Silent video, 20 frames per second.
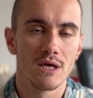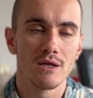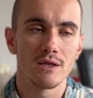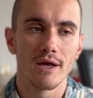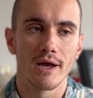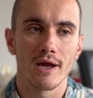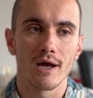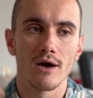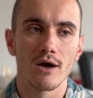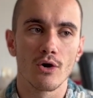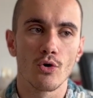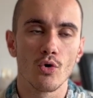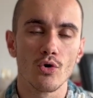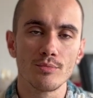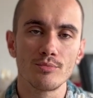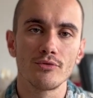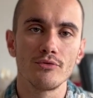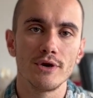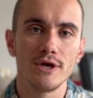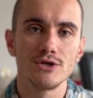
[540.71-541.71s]
Like a
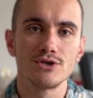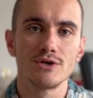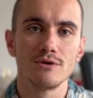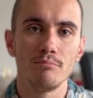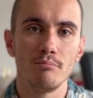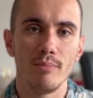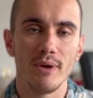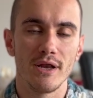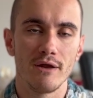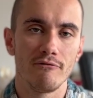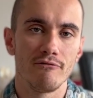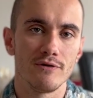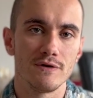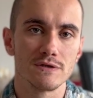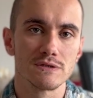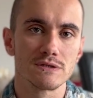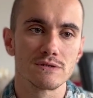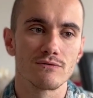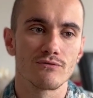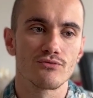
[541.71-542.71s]
corporation
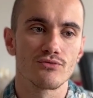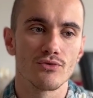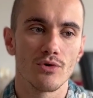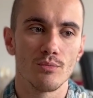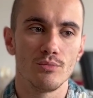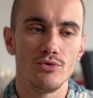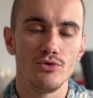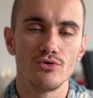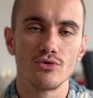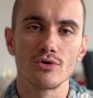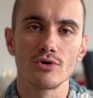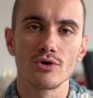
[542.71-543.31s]
benefits from your